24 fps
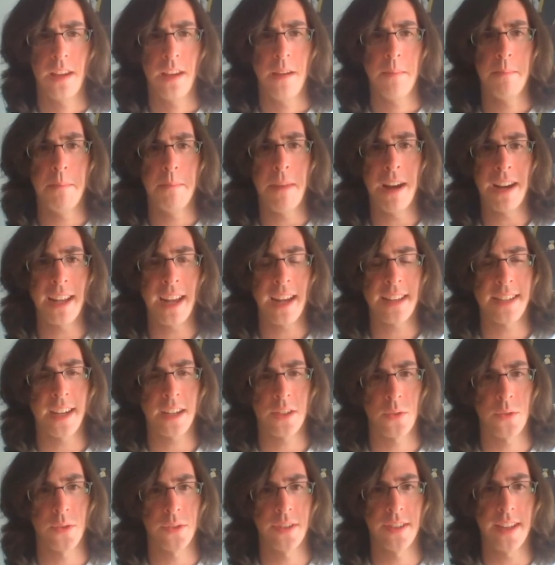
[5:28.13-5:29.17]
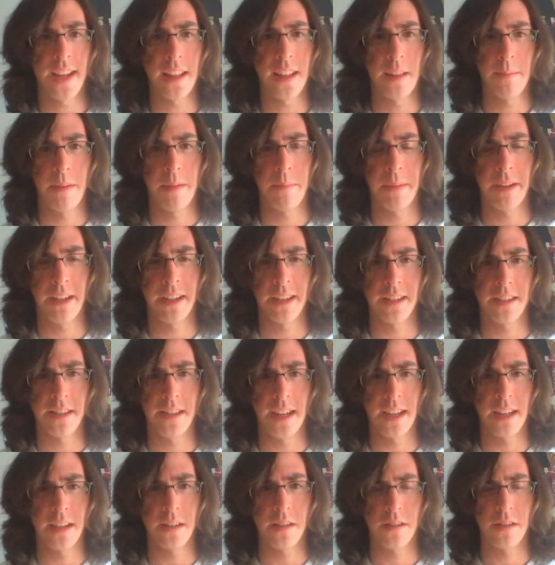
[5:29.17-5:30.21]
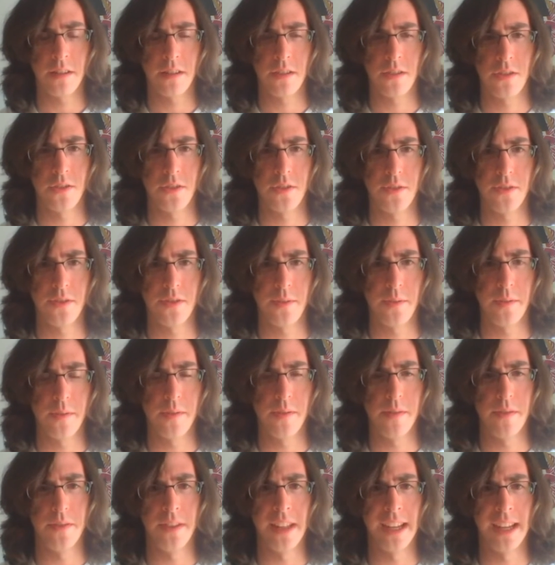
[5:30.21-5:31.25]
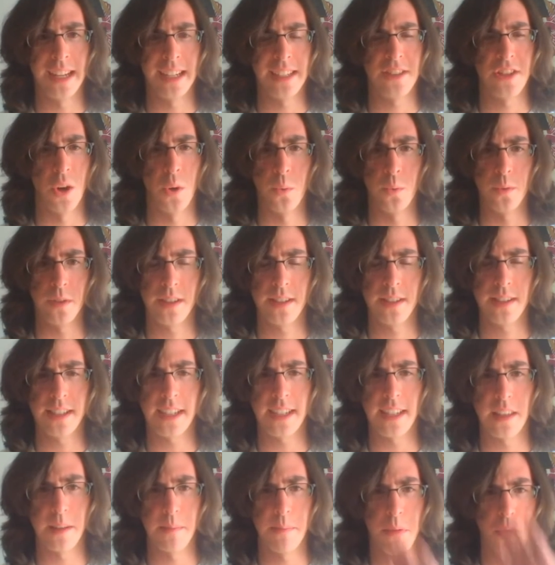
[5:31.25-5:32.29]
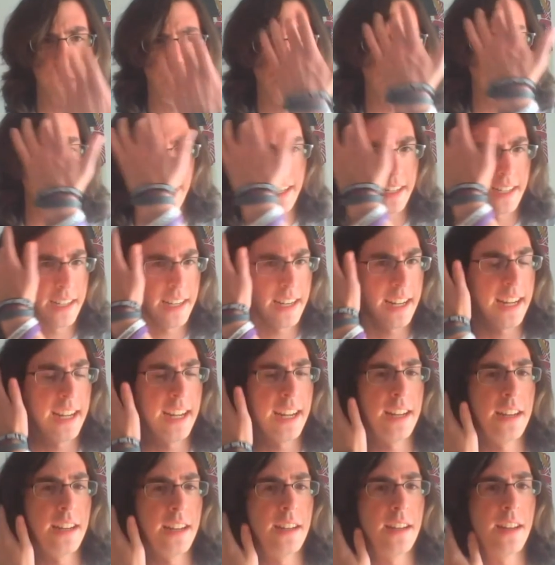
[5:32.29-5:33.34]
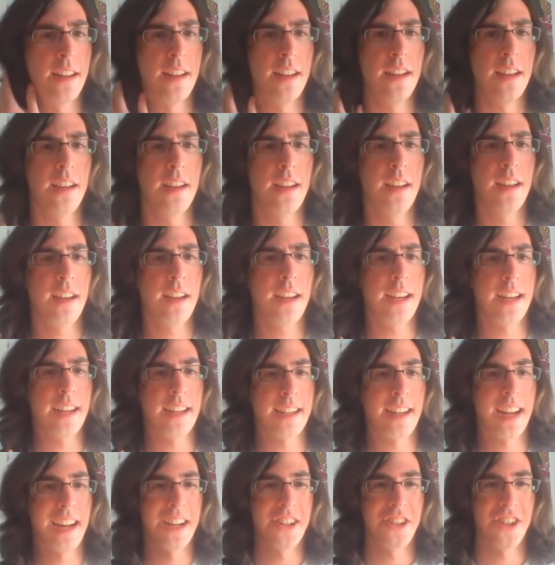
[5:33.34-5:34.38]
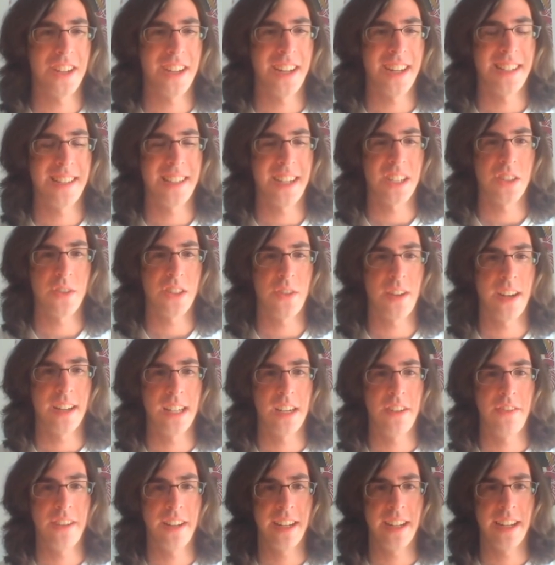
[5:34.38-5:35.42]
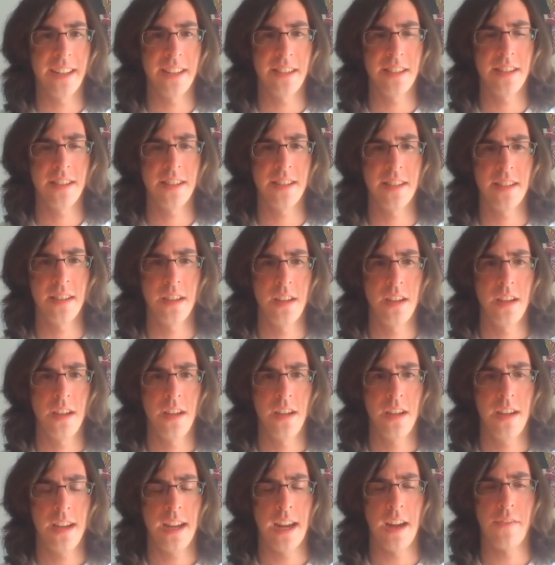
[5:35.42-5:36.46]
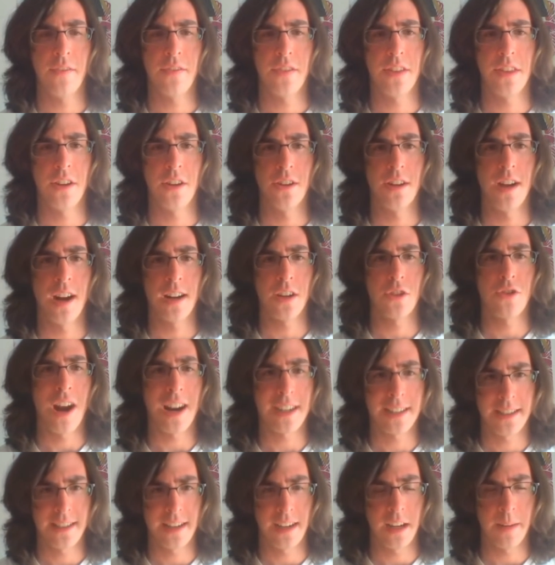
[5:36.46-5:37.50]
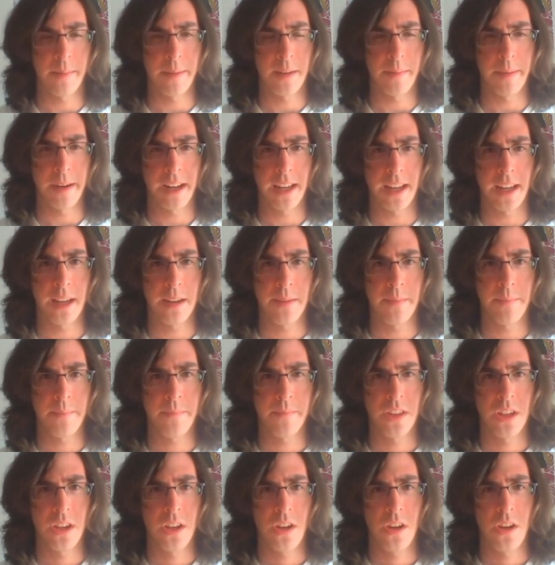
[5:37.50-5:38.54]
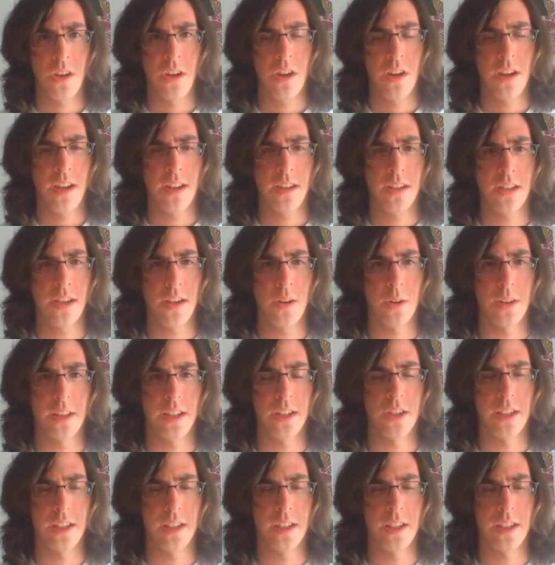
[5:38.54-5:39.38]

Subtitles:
many asexuals are celibate because they don't see the point in engaging in sexual activities if they're not attracted to anybody, or